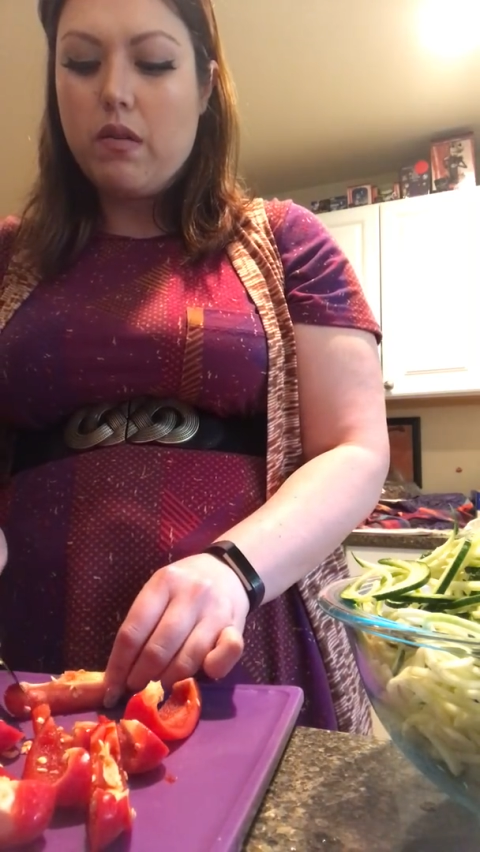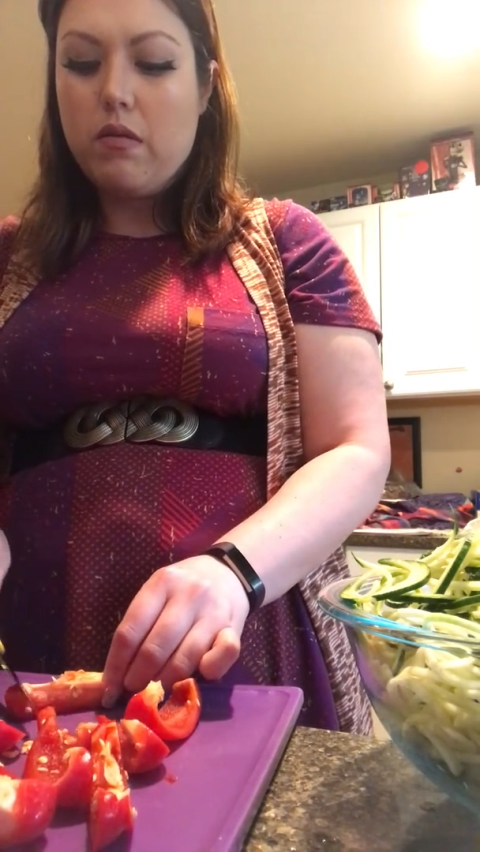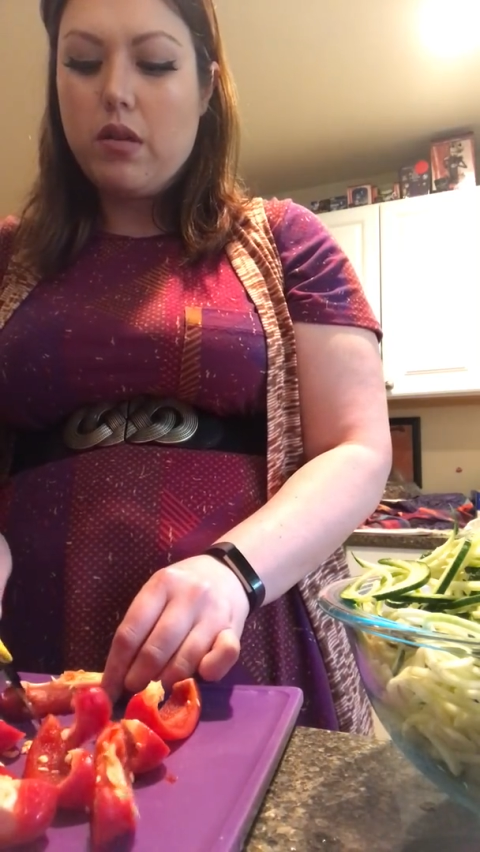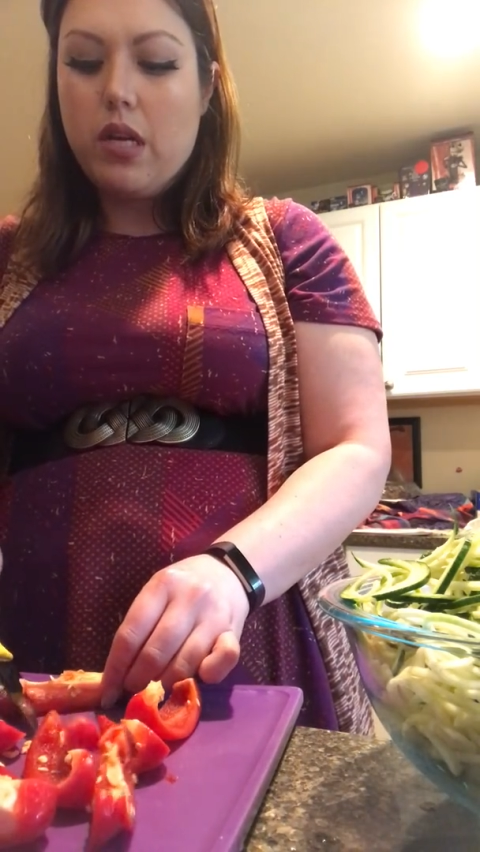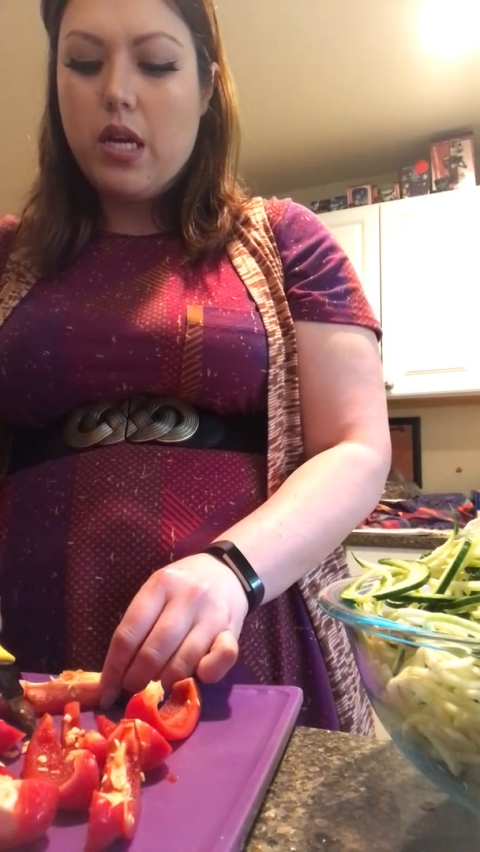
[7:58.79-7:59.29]
out.
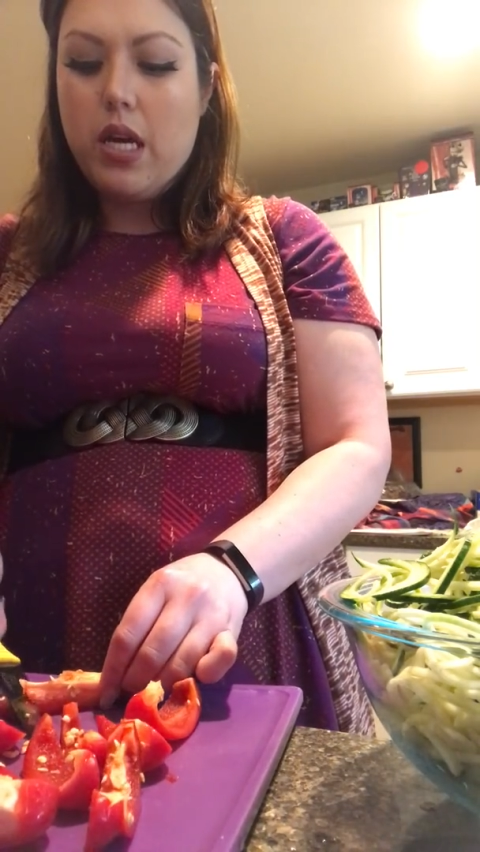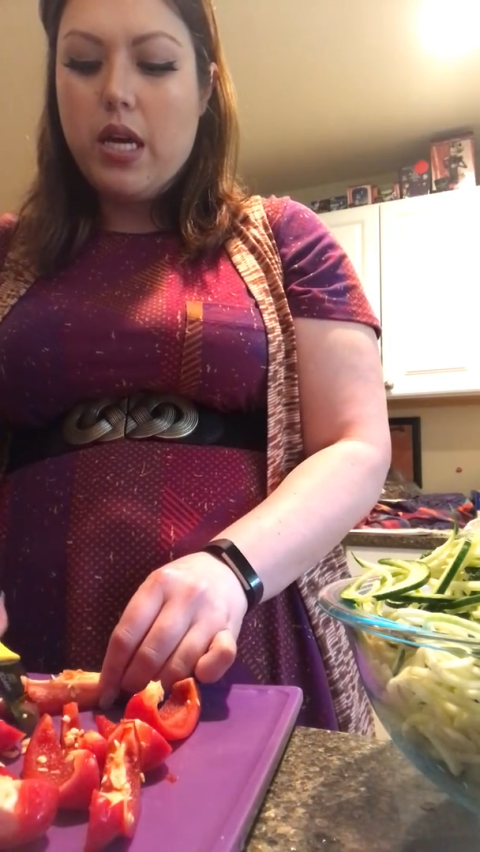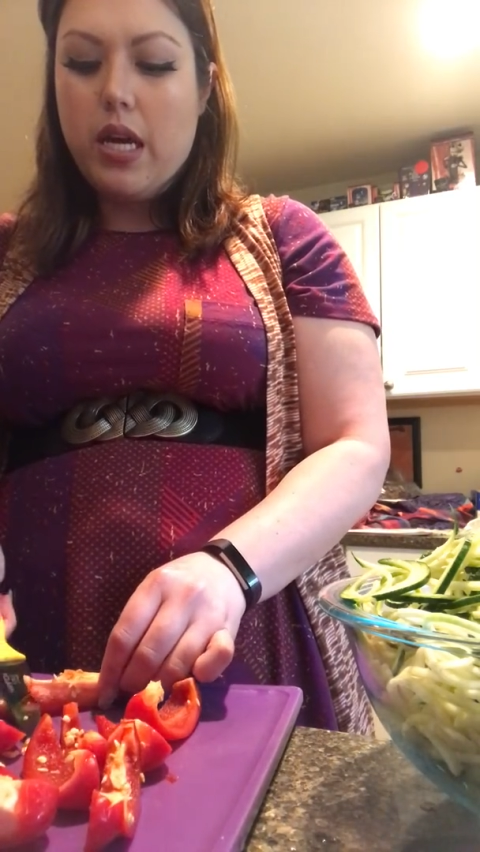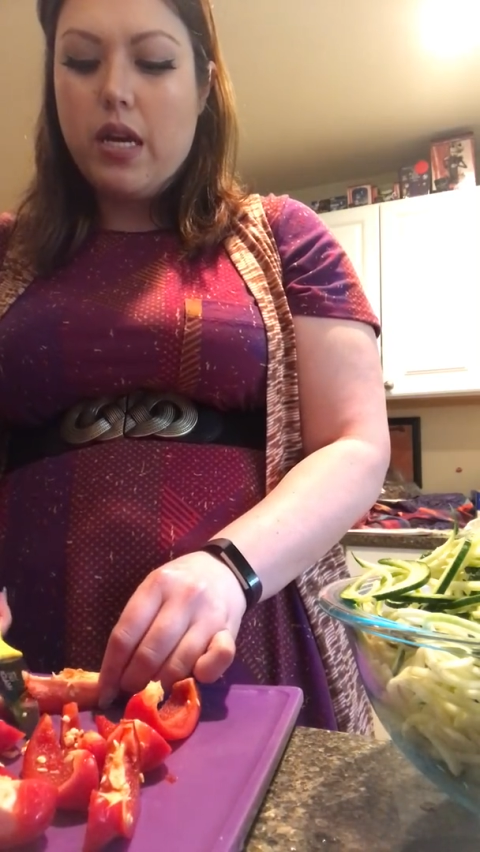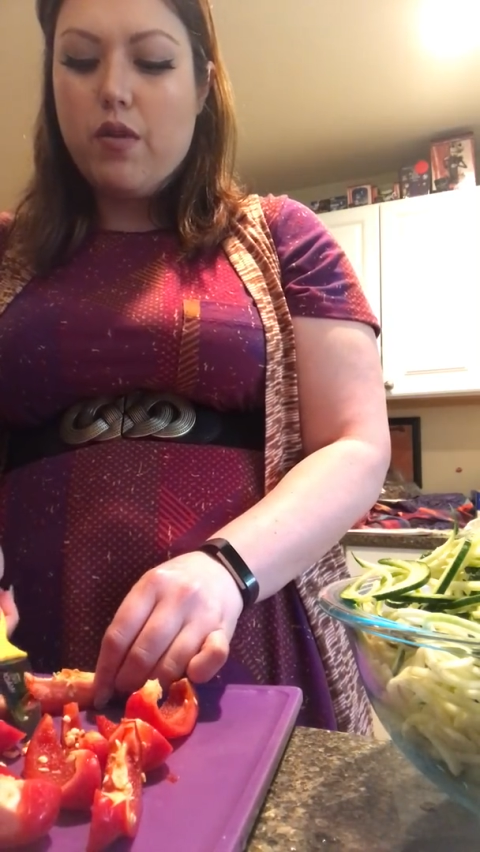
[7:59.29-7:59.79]

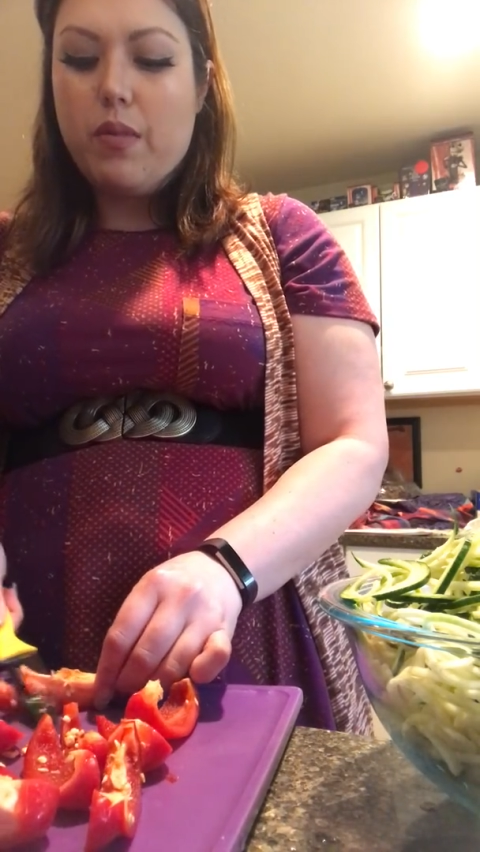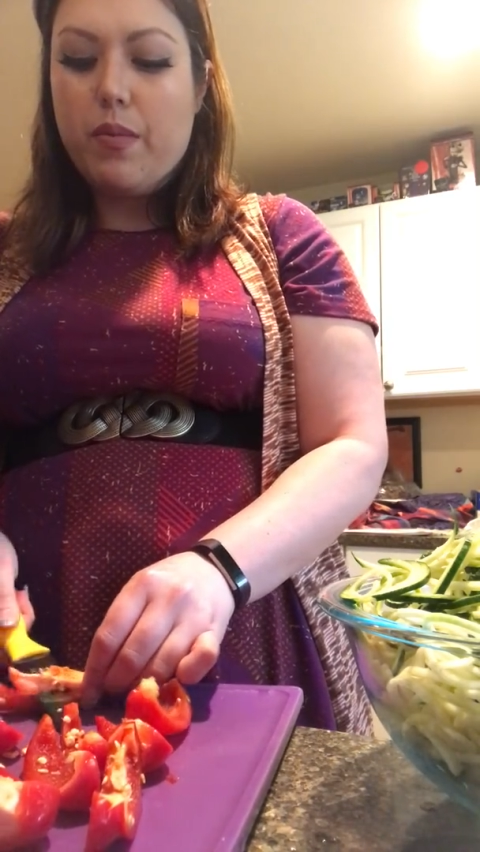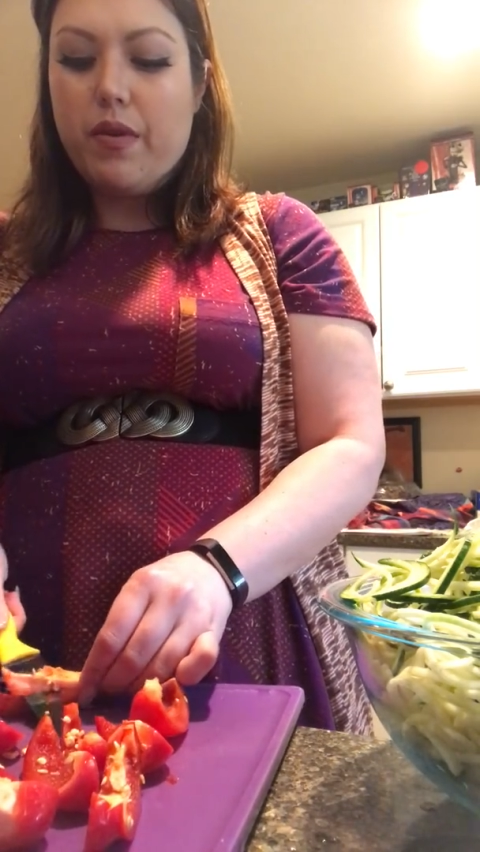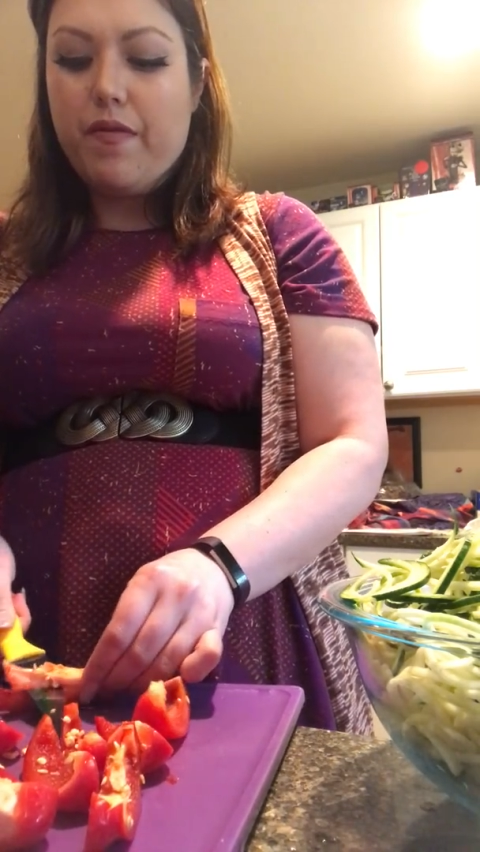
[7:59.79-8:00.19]
I don't remember